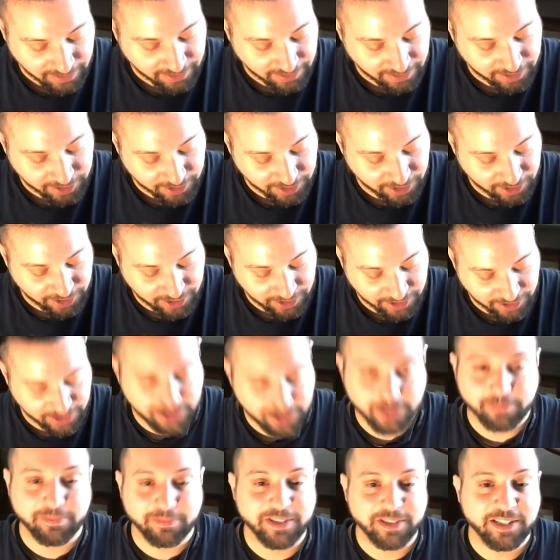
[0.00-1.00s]
Just
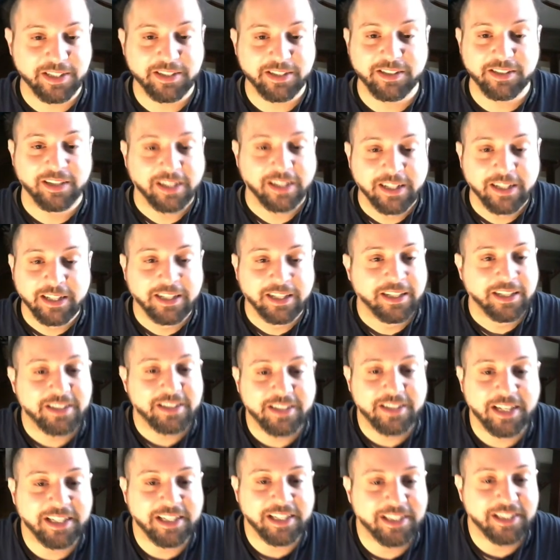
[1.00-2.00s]
some
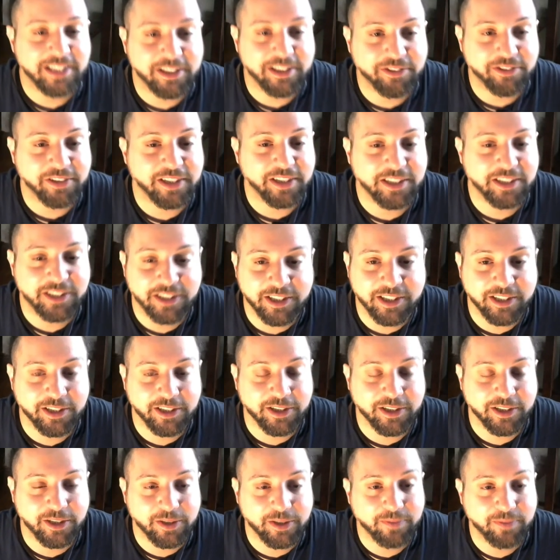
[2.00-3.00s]
tasty licks
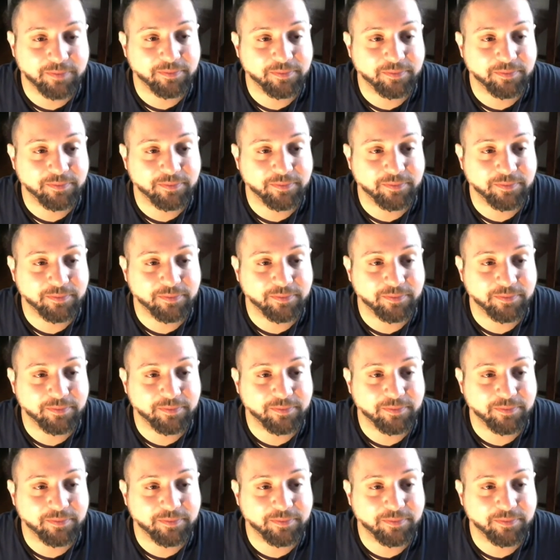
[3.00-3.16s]
here.